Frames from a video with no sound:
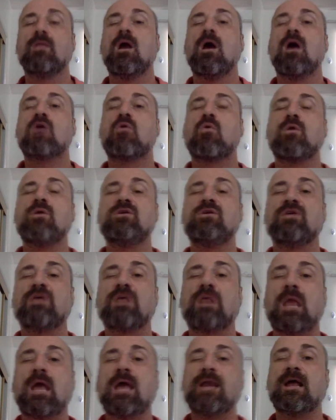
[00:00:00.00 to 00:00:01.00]
According to
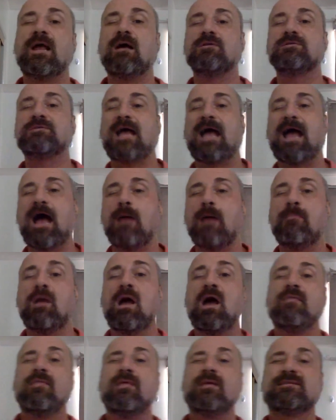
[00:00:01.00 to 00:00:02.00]
the Lighthouse app,
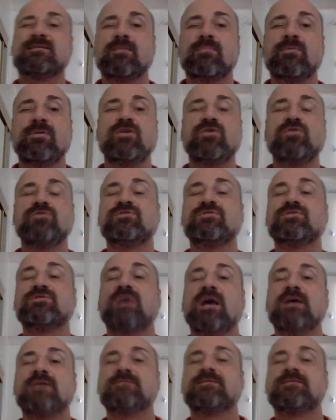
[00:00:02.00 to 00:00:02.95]
the exhibit uses